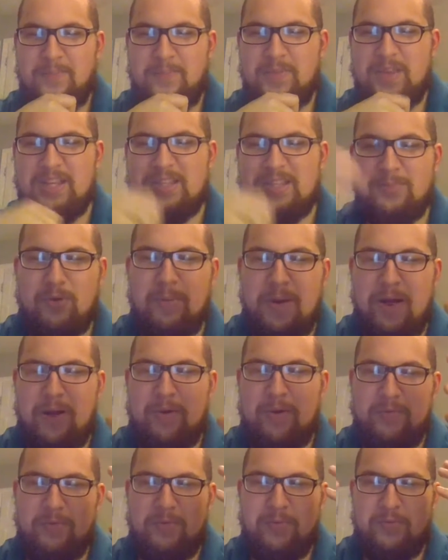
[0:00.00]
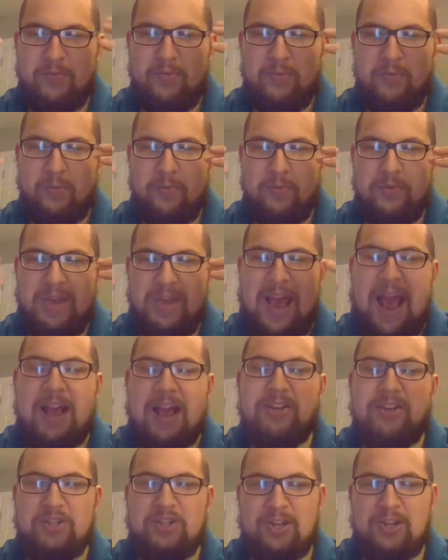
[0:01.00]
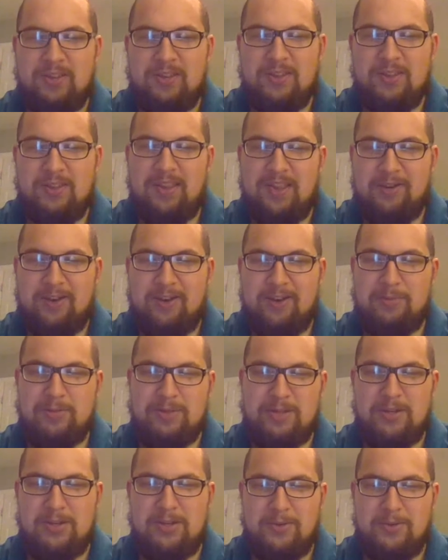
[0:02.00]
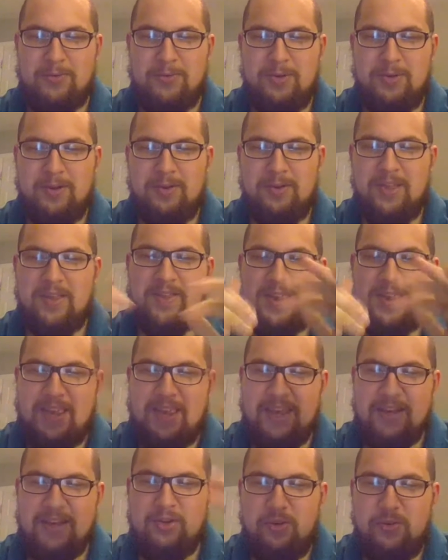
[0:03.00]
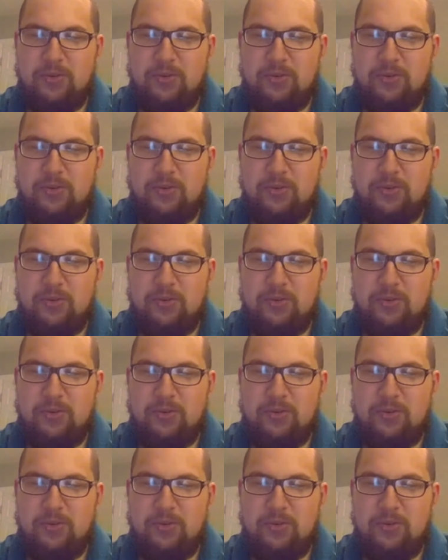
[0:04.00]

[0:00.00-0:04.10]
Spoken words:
it's more about the action that they are unable to do. They can't